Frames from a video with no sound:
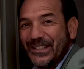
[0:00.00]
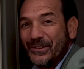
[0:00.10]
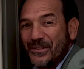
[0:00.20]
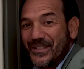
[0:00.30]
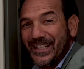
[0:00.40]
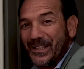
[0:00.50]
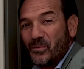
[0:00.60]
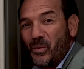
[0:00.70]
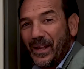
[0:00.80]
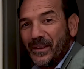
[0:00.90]
you see
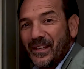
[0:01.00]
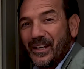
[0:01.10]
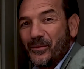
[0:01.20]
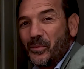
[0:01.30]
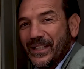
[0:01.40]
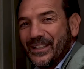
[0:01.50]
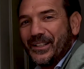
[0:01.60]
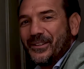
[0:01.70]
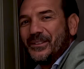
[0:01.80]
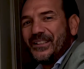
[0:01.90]
one
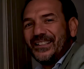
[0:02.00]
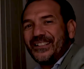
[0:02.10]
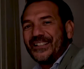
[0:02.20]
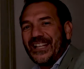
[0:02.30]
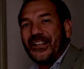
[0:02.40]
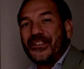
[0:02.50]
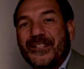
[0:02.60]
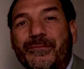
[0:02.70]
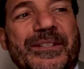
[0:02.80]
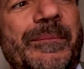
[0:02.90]
window. Now, this was a